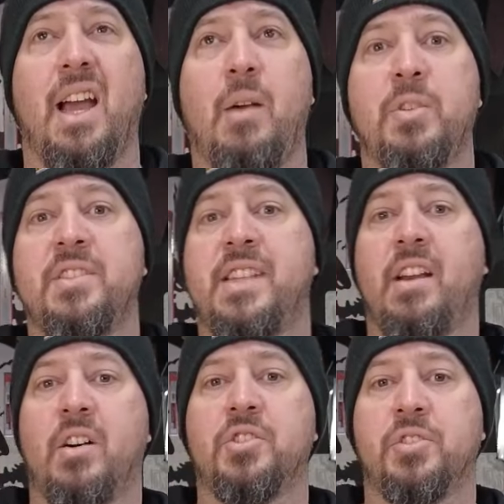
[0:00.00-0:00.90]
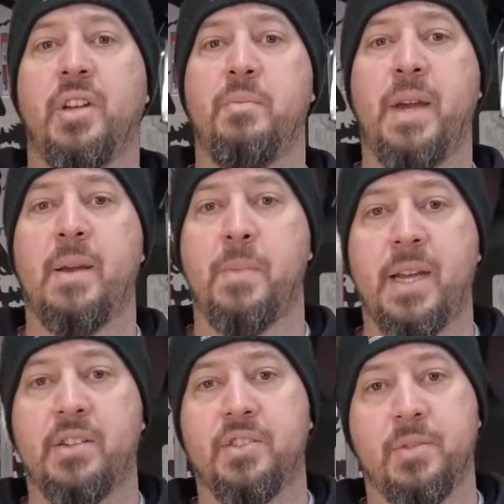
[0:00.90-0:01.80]
I wouldn't say ultralight
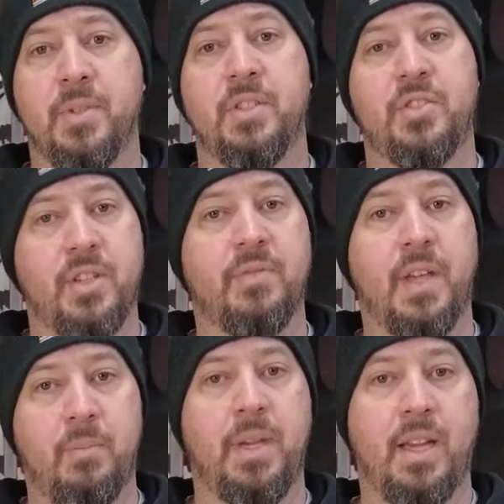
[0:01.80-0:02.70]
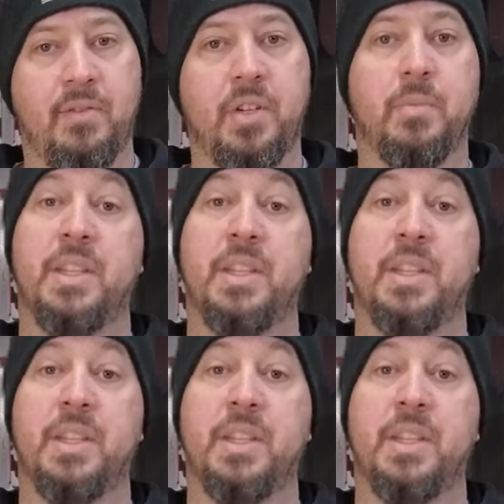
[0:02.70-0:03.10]
backpackers. Some of their stuff can be heavier,